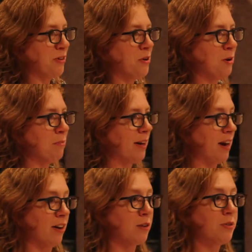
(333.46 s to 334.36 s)
don't know her,
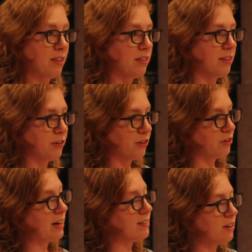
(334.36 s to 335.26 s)
but who did the literal
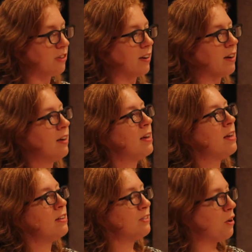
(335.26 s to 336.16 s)
translation.
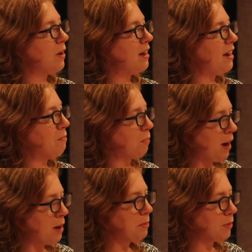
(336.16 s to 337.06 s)
So
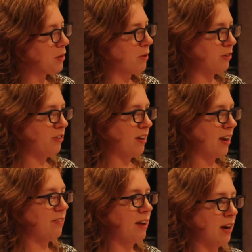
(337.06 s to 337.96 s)
probably what she
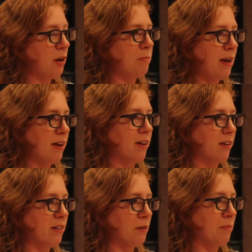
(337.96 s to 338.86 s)
gave Annie
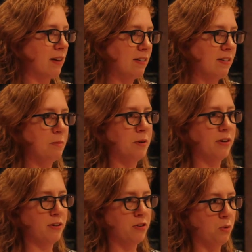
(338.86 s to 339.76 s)
Baker is something
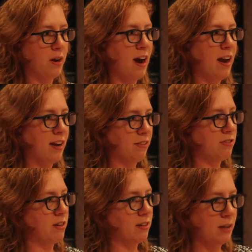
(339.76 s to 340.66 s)
similar to what I
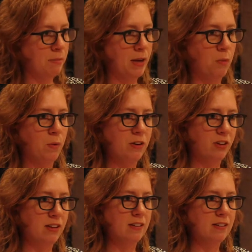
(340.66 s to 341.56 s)
give to Libby,
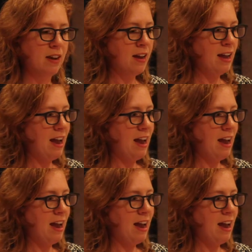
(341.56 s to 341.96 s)
which is